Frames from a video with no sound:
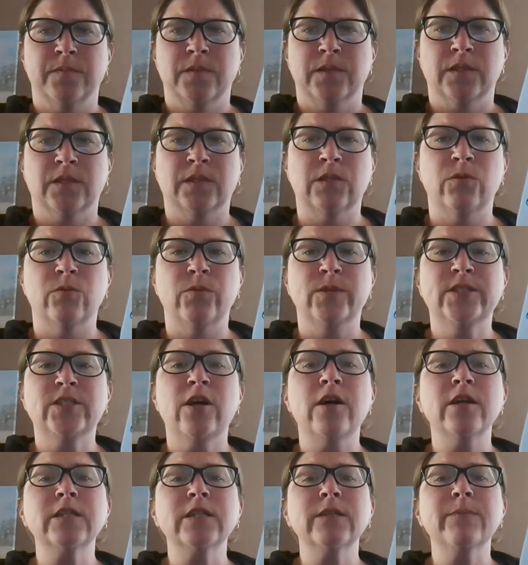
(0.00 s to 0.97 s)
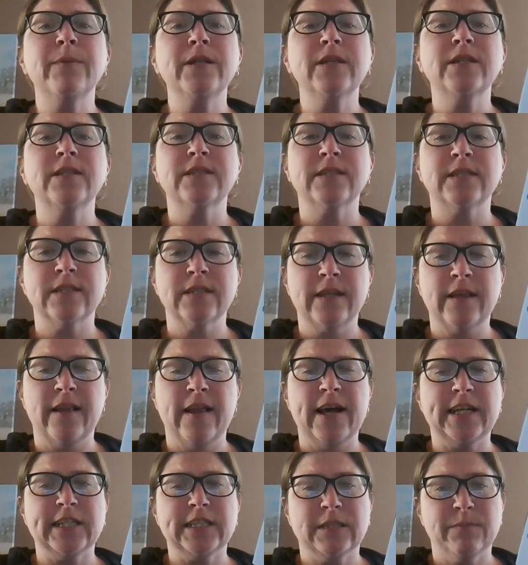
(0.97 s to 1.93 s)
So we talked about this in
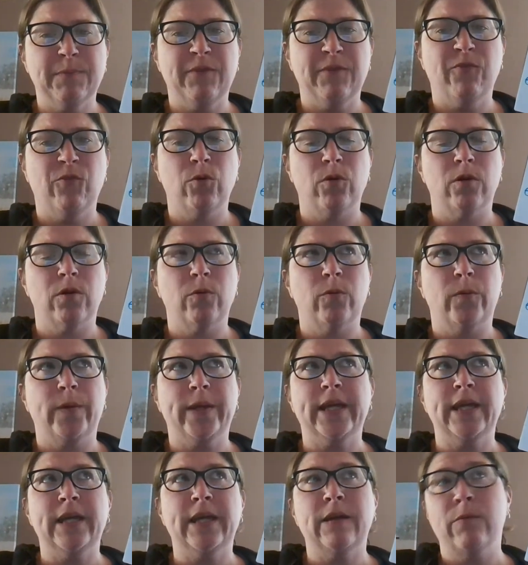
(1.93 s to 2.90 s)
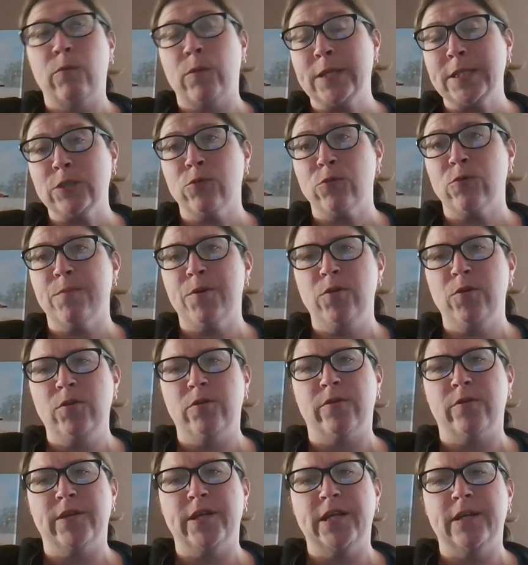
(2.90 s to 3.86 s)
class before we went to remote
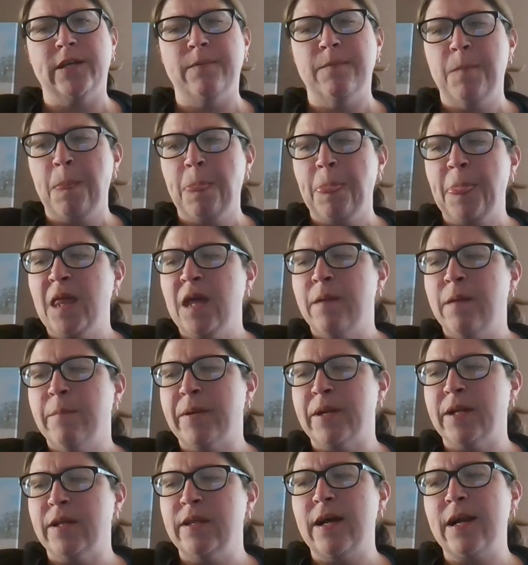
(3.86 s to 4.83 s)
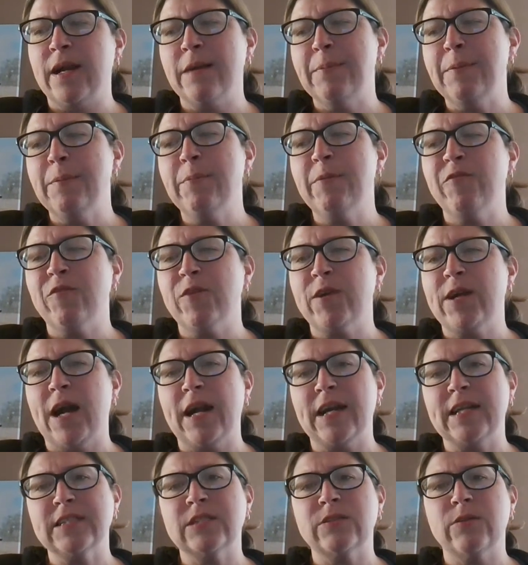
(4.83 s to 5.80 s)
learning, but a lot of people
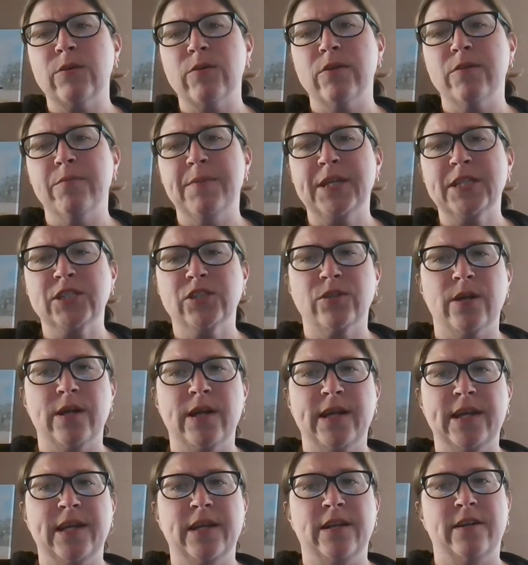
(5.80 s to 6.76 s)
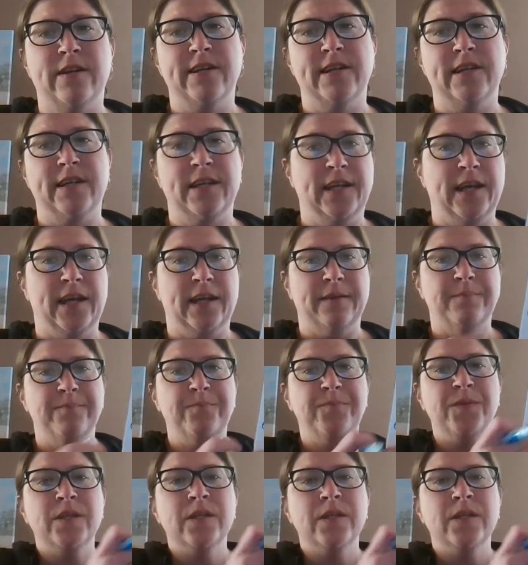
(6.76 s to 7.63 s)
forgot it, so I want to make sure I hit on it again.